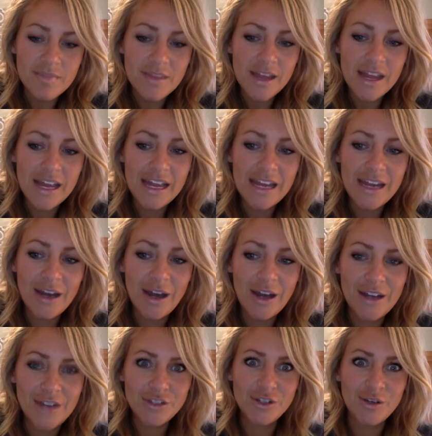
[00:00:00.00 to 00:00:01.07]
And
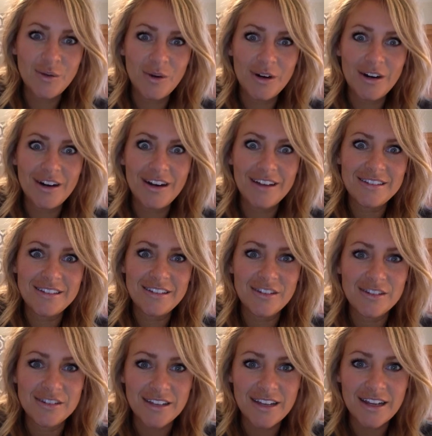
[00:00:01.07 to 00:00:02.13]
initially we're, as
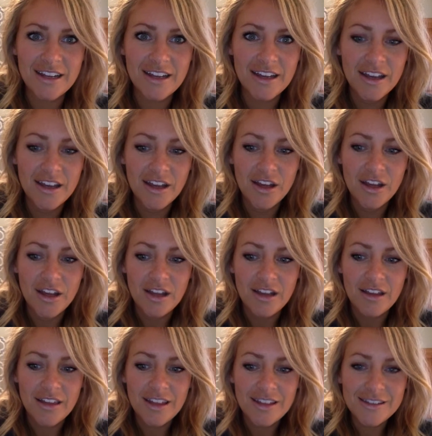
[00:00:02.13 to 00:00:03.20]
leaders, like,
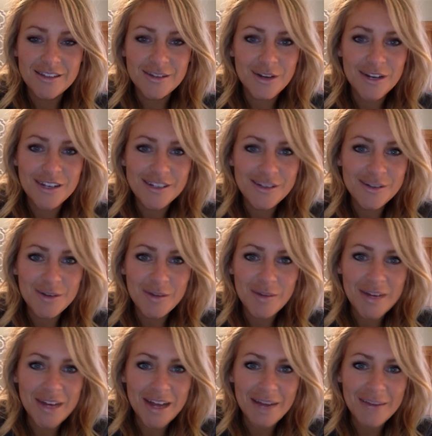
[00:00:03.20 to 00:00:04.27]
that's crazy. You can
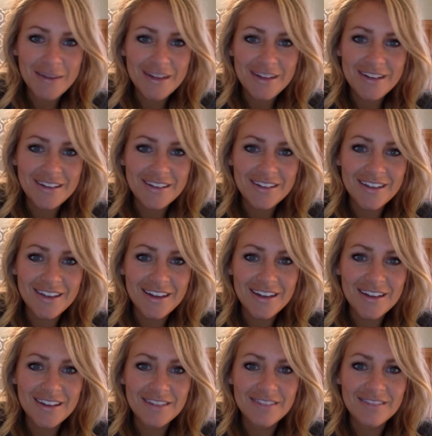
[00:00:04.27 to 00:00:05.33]
be diamond in
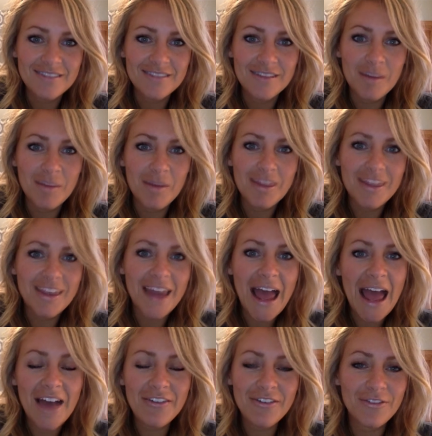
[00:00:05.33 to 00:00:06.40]
like a month and a
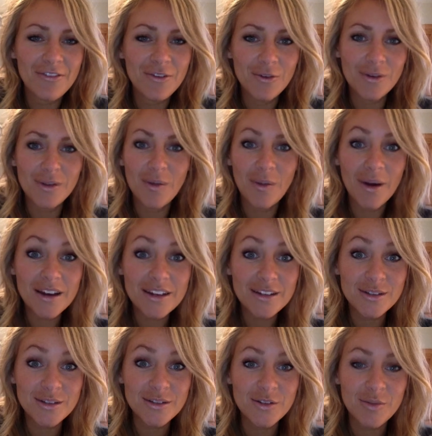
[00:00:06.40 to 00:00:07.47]
half if you really wanted
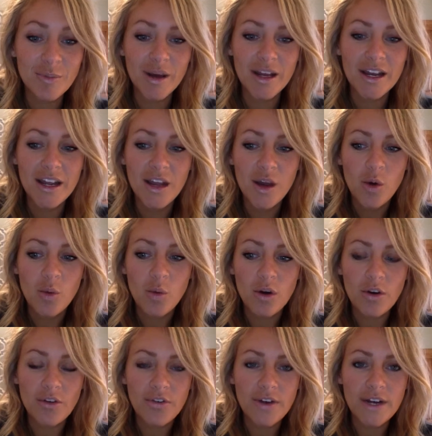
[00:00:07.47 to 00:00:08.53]
to, but we're
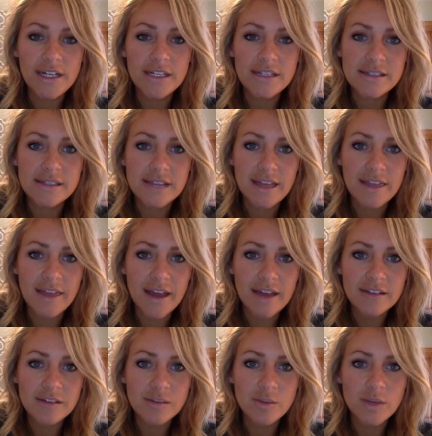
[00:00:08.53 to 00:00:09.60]
afraid to say
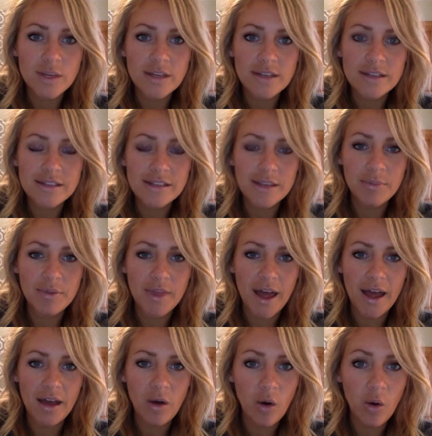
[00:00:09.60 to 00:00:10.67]
that, so we accept
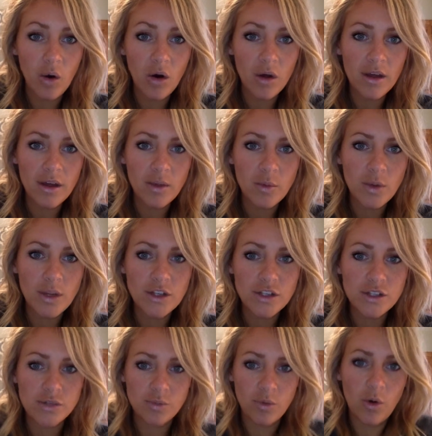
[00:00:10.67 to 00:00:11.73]
that goal and we
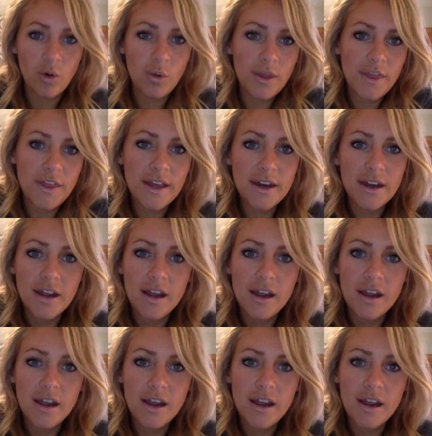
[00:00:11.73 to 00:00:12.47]
just roll with it,